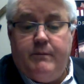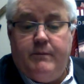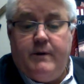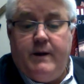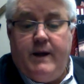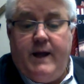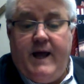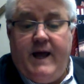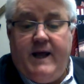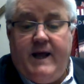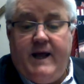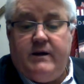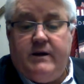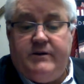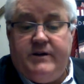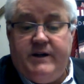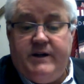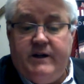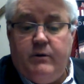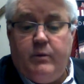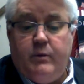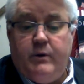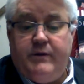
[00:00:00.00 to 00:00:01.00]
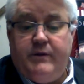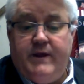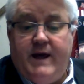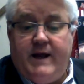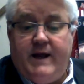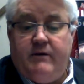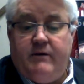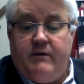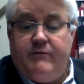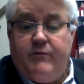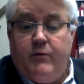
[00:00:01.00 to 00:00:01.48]
had to deal with that,
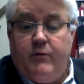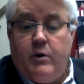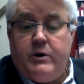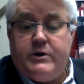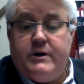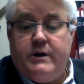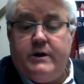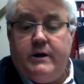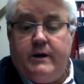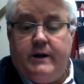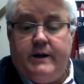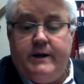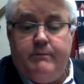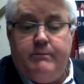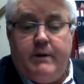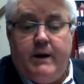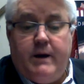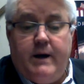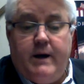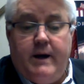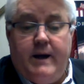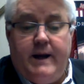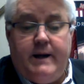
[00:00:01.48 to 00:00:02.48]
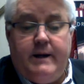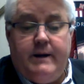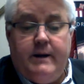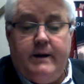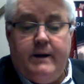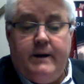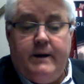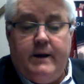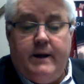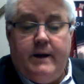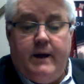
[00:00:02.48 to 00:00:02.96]
unfortunately, by
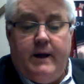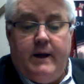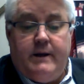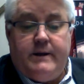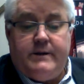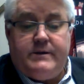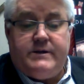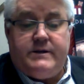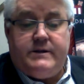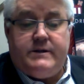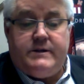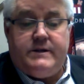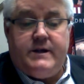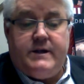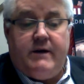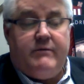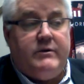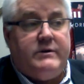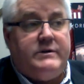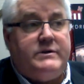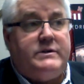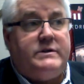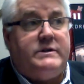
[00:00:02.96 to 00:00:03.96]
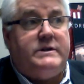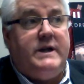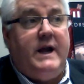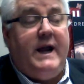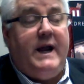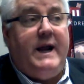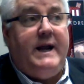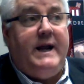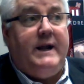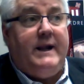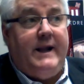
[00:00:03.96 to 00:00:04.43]
several
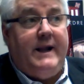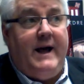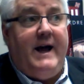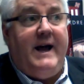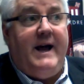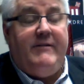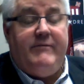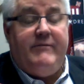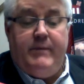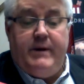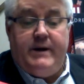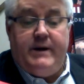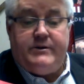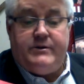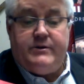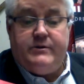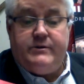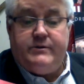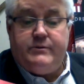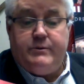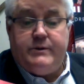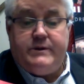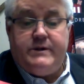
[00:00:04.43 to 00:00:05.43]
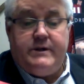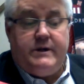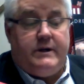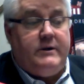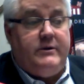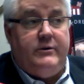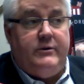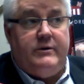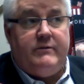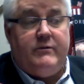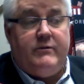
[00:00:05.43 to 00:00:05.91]
stay alive measures, which
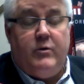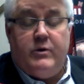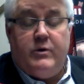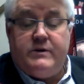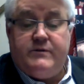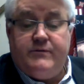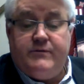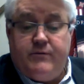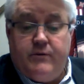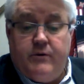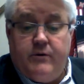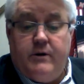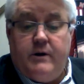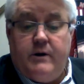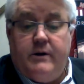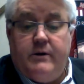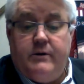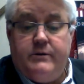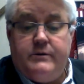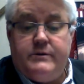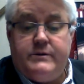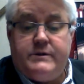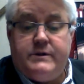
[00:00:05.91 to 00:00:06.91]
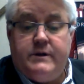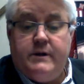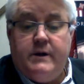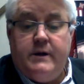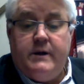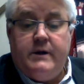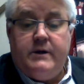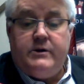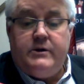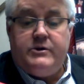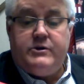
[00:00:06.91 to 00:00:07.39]
include, of course, furloughs,
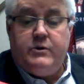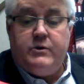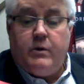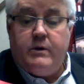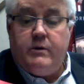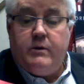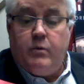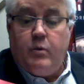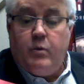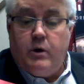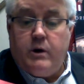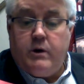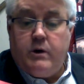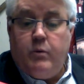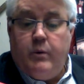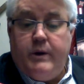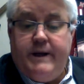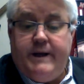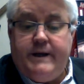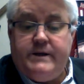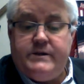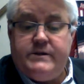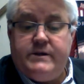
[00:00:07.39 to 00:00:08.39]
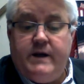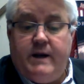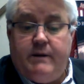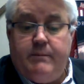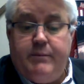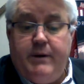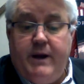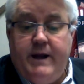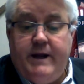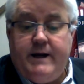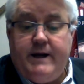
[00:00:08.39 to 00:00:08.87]
shortened work weeks, and
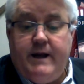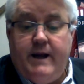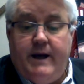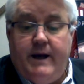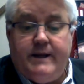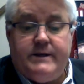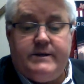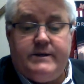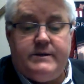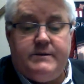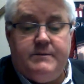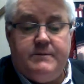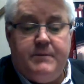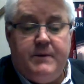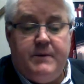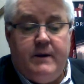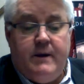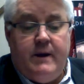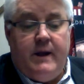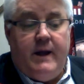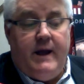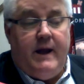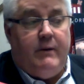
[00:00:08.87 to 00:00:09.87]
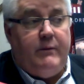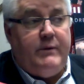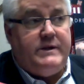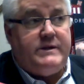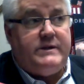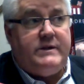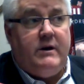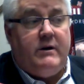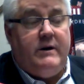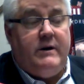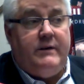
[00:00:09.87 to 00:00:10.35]
pay cuts. And we
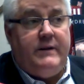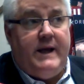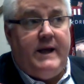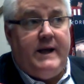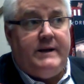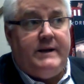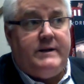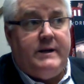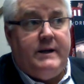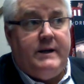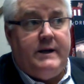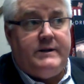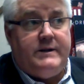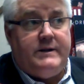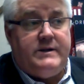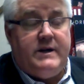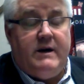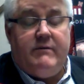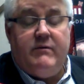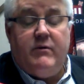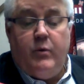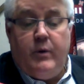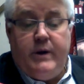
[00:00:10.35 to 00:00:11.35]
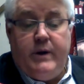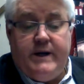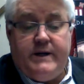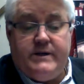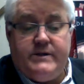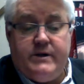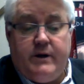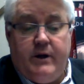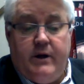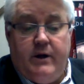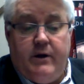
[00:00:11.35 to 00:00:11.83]
started that several weeks
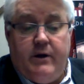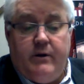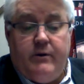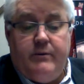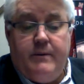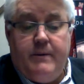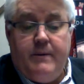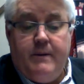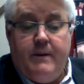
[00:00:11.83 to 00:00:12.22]
ago.